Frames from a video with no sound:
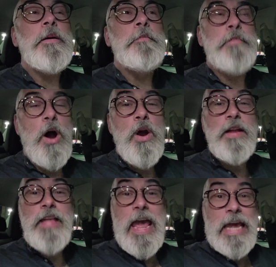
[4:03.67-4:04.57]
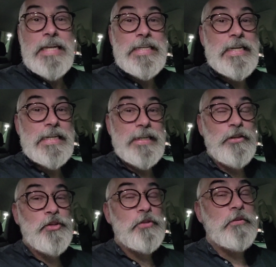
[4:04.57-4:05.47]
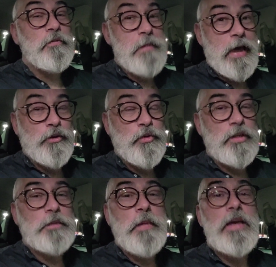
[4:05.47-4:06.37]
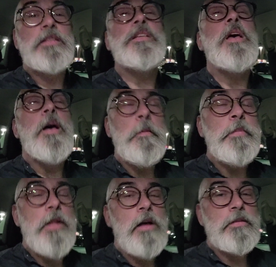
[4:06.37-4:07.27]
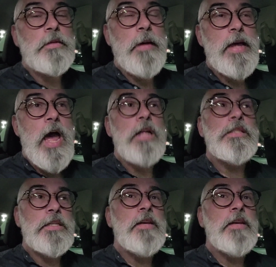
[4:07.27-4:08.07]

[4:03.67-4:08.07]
barring 18 inches of mattress space, belongs to my cats.